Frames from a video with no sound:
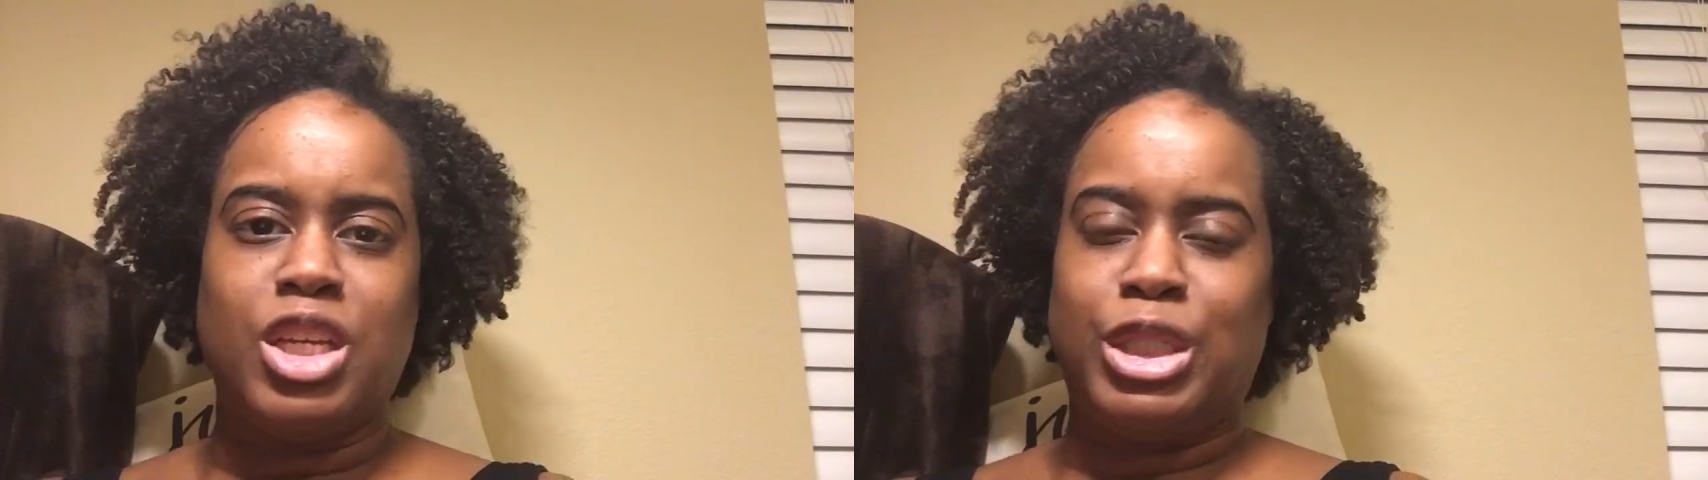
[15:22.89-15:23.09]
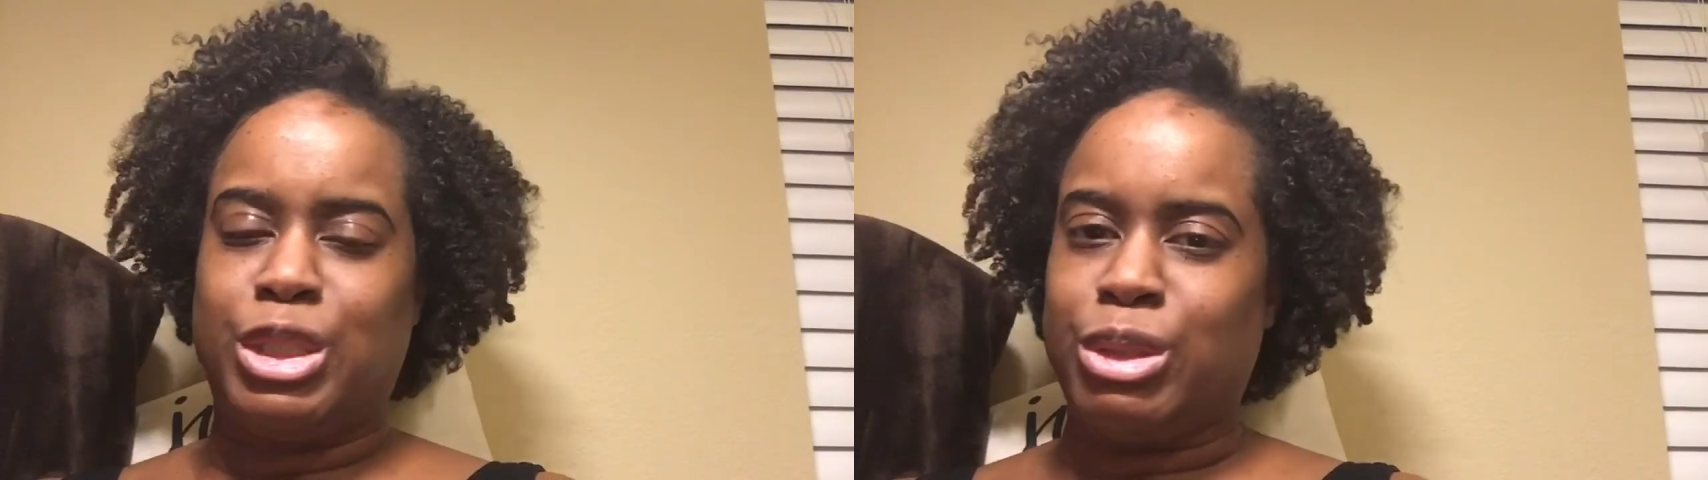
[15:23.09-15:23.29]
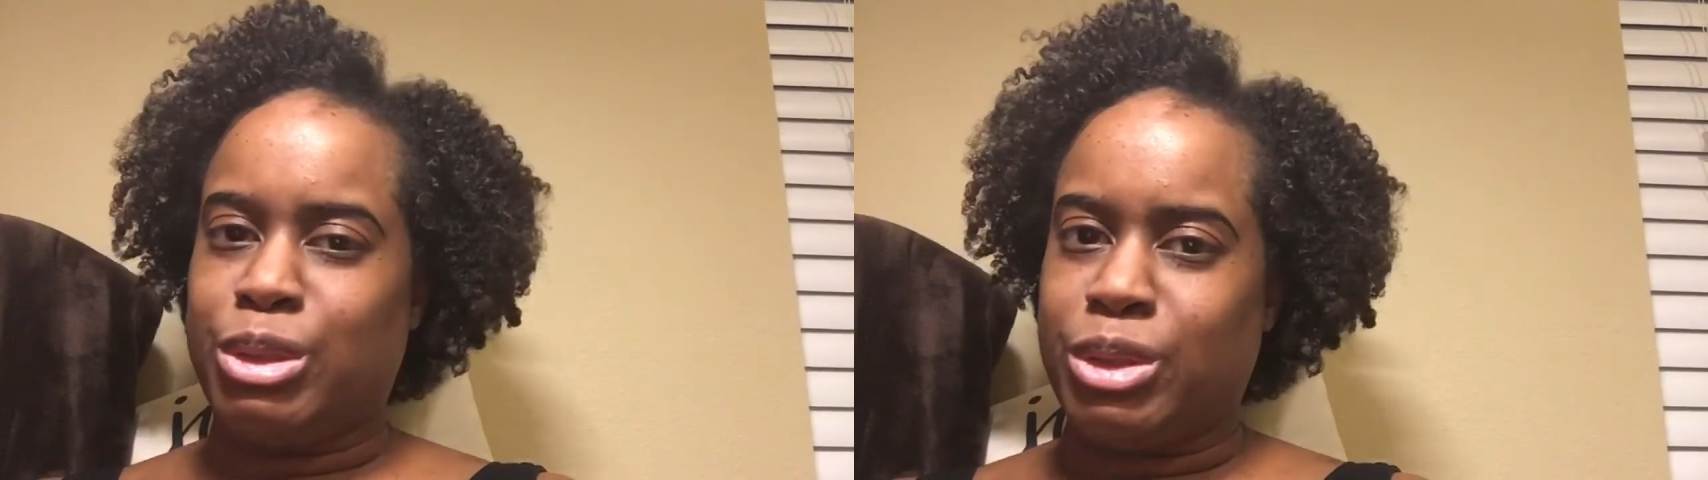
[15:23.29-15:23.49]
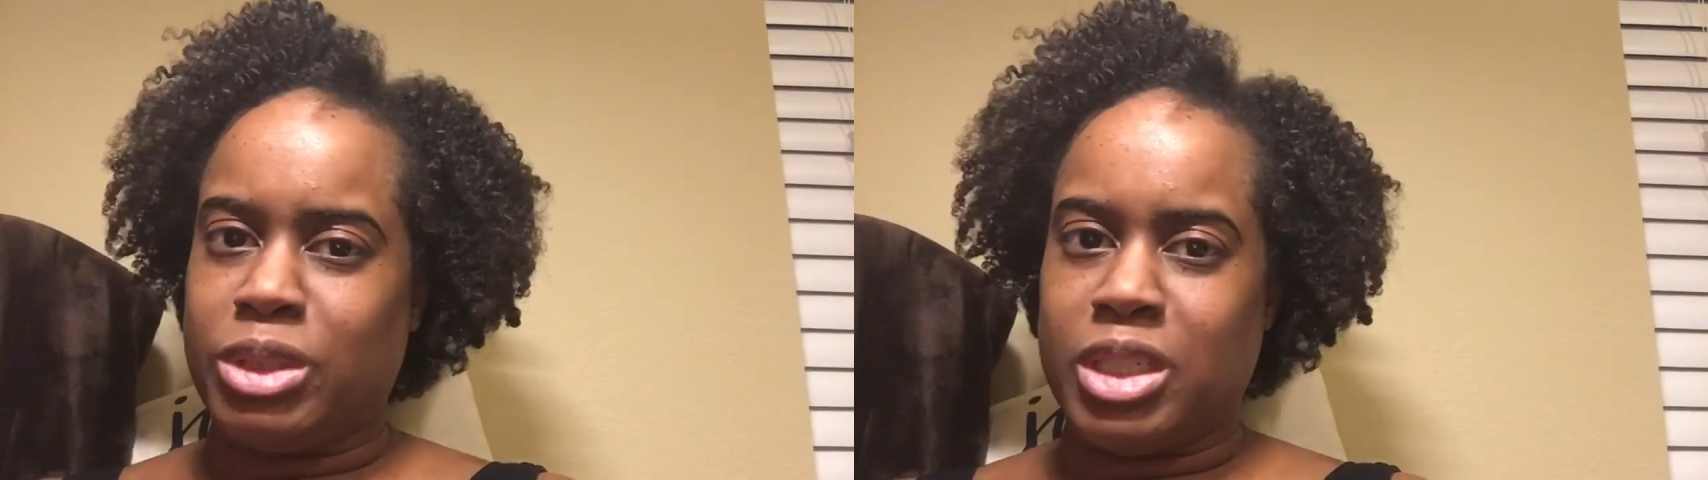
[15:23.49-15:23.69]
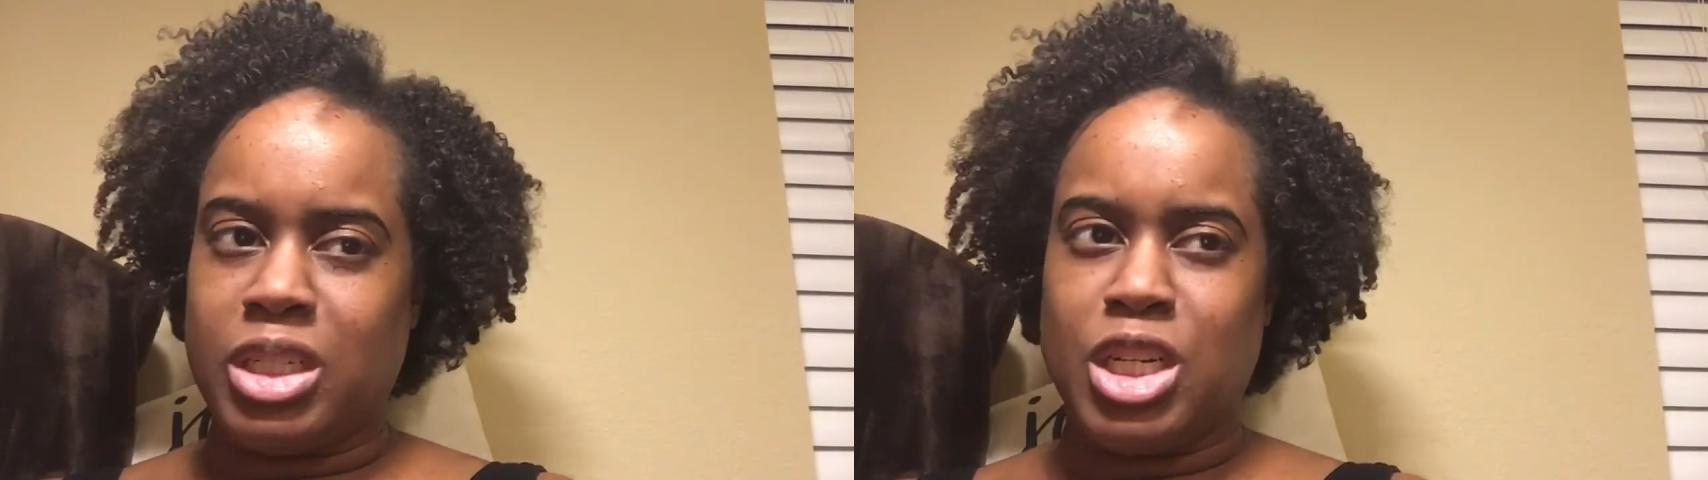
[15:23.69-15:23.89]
children.